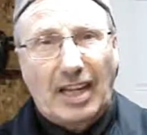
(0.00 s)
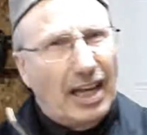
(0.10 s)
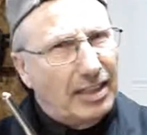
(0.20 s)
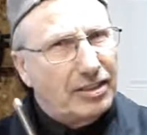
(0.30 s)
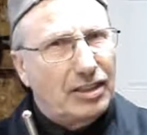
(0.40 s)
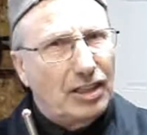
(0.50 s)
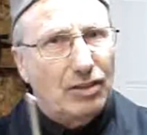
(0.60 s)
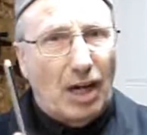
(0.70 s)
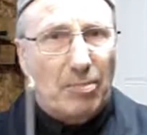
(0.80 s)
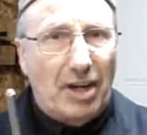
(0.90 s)
It's still
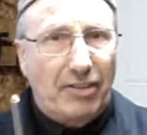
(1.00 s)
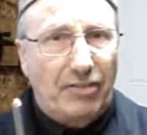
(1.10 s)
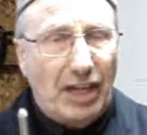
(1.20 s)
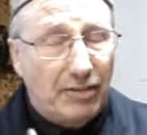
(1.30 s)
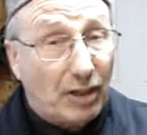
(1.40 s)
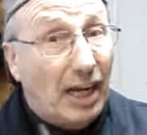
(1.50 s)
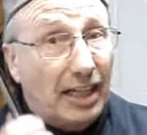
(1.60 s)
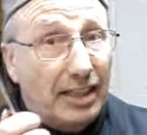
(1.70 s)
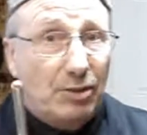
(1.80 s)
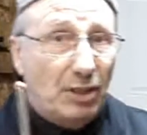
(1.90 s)
not my favorite,
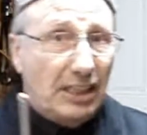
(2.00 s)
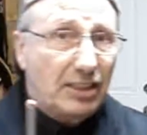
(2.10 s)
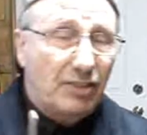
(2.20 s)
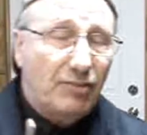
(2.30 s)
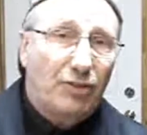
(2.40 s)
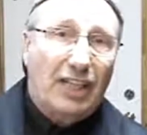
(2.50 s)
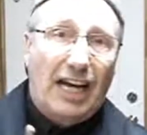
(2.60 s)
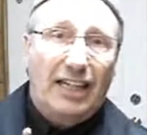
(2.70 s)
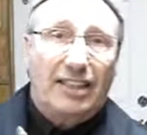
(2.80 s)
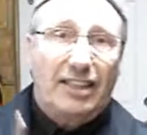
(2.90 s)
and the reason for
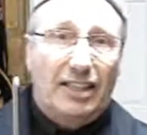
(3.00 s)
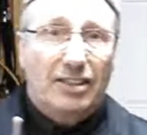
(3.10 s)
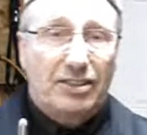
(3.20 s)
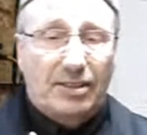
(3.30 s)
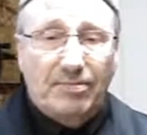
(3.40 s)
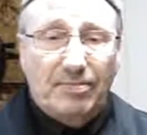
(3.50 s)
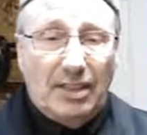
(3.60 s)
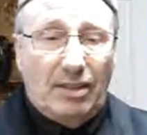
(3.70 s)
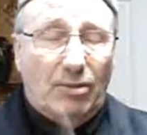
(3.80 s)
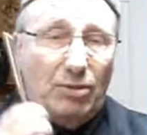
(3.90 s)
that is,
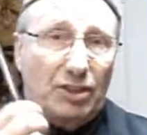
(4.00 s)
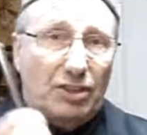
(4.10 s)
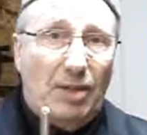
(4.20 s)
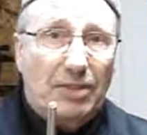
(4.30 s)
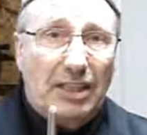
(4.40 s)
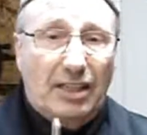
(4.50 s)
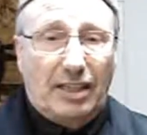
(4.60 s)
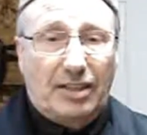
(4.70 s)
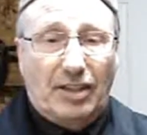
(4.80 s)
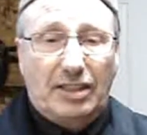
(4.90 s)
with something
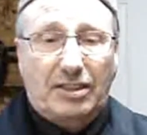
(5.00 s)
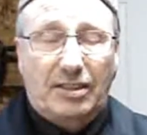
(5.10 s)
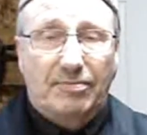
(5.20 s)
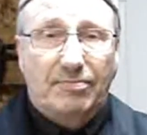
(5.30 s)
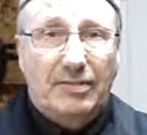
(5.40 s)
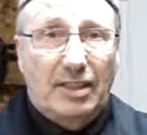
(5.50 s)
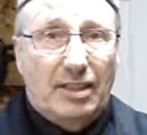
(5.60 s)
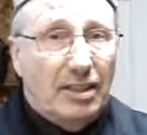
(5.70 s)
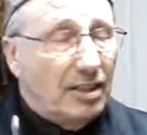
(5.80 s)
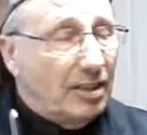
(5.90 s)
like this,
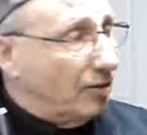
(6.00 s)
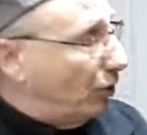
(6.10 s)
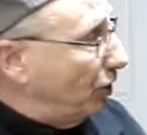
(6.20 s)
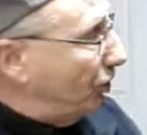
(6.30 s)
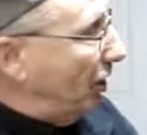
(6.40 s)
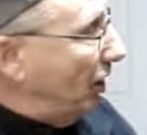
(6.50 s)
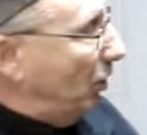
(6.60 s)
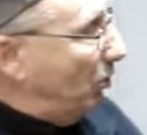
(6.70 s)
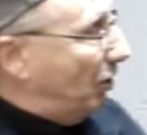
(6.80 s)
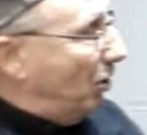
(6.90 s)
the first thing
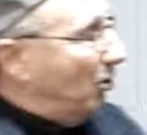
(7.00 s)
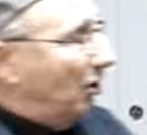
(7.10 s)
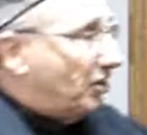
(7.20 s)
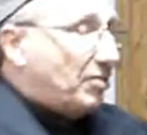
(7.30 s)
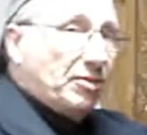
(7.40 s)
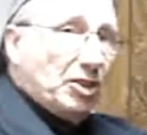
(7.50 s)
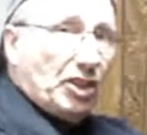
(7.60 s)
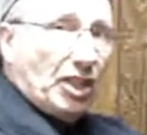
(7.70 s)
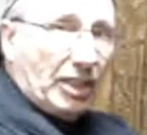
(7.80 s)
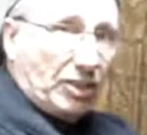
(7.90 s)
you would do is you
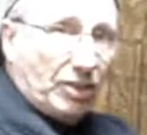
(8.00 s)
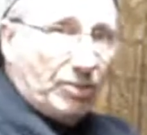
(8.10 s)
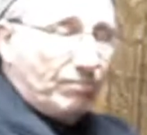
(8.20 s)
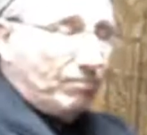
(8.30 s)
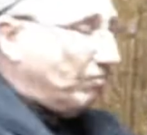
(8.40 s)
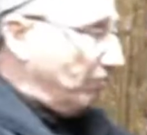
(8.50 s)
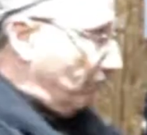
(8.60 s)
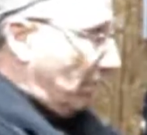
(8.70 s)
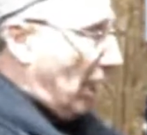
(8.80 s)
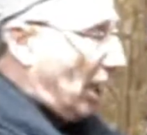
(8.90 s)
check your
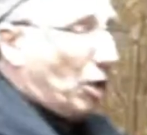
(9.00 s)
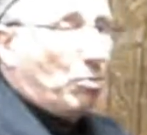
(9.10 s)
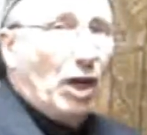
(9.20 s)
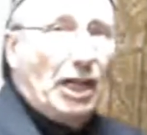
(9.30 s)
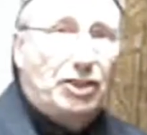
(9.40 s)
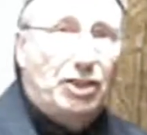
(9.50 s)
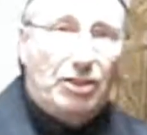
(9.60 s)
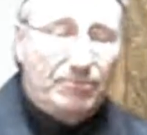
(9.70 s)
air pressure.